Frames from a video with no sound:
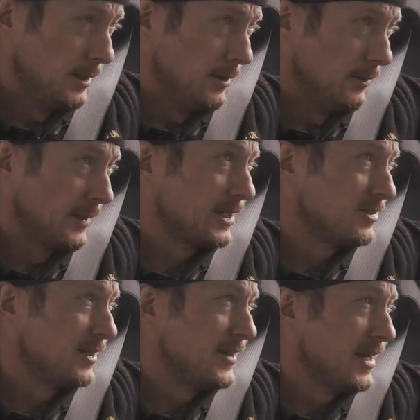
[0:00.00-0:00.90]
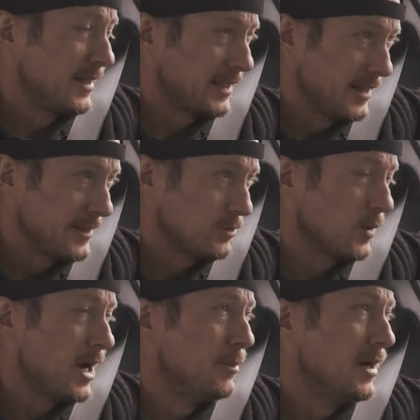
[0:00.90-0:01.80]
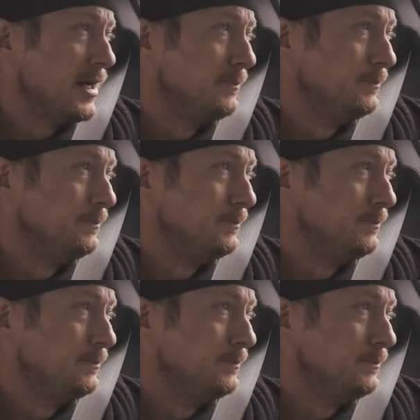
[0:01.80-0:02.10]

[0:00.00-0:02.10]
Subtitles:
Like I said, that like a nice rye bread,